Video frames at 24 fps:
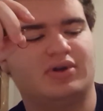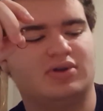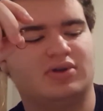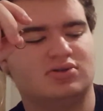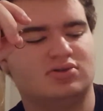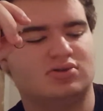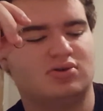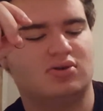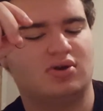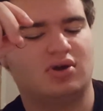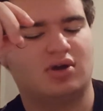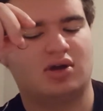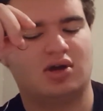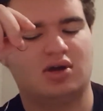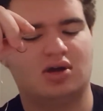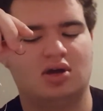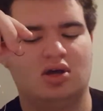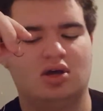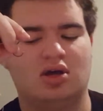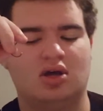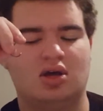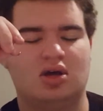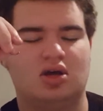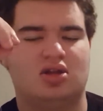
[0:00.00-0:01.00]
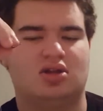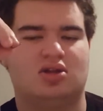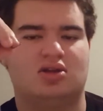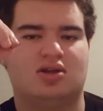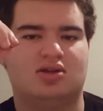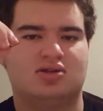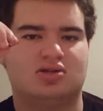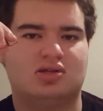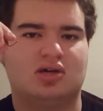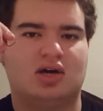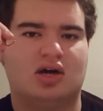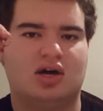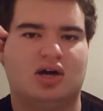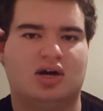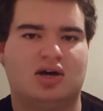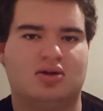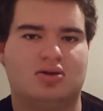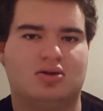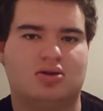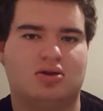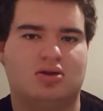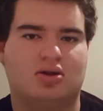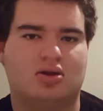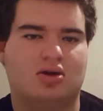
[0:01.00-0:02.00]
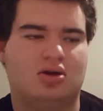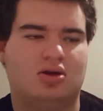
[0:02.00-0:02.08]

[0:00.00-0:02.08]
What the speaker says: ways to rig it. That's got